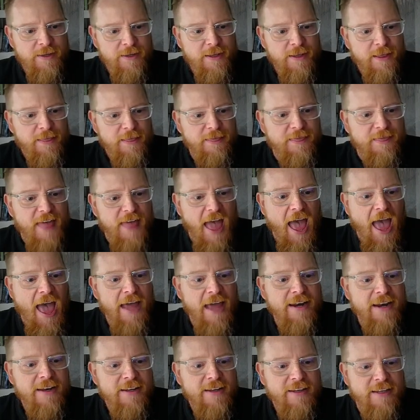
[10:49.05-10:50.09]
that
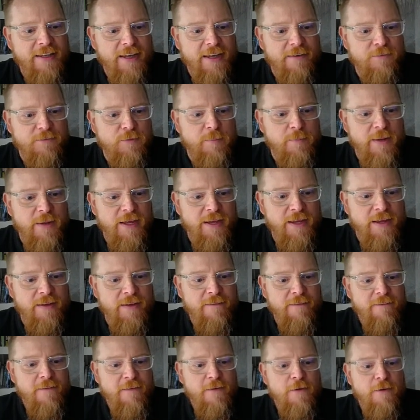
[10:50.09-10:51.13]
gives me
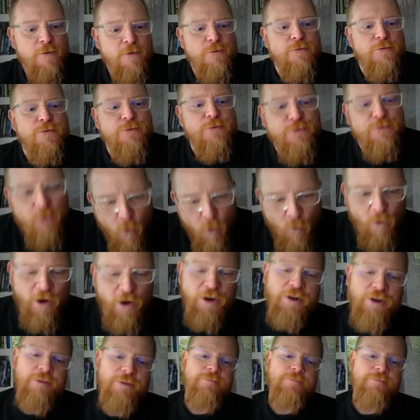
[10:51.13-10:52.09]
4.